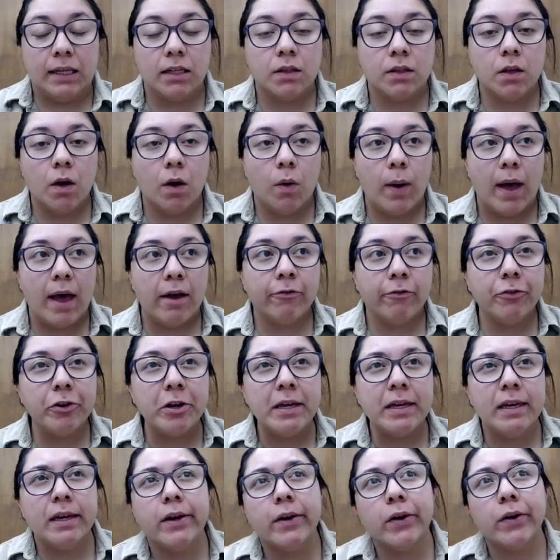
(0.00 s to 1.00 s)
So
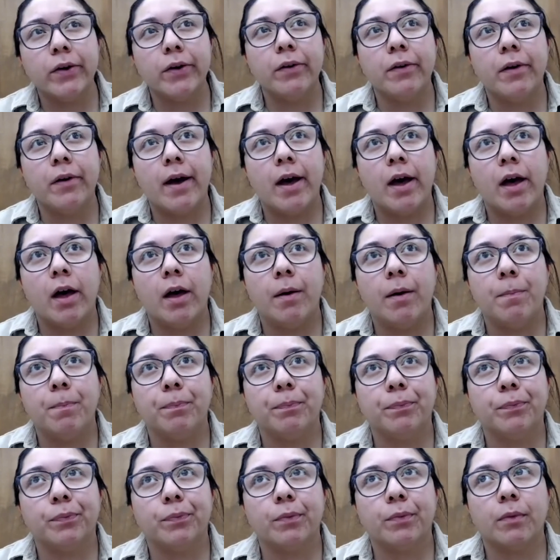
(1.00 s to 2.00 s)
every year,
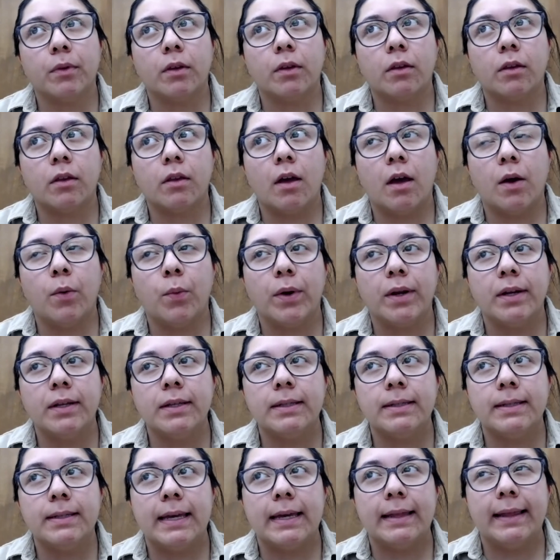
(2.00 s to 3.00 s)
I want
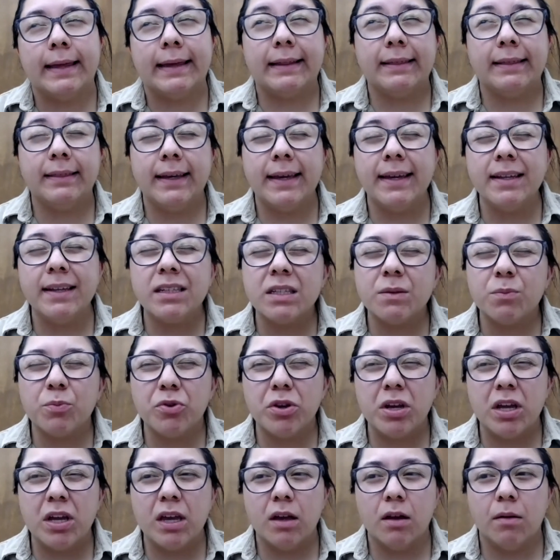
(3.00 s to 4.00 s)
to say like late
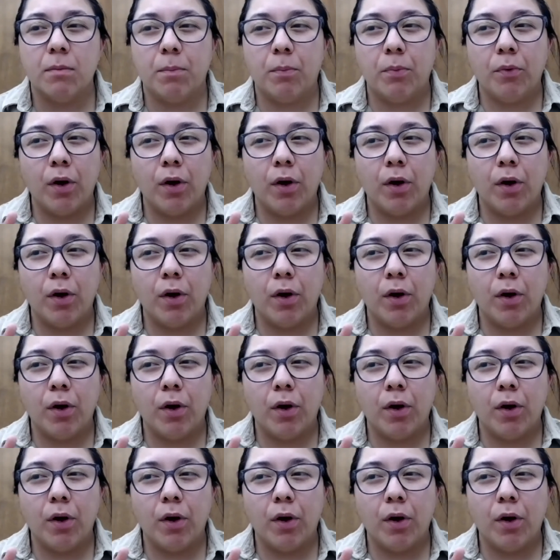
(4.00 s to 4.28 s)
spring,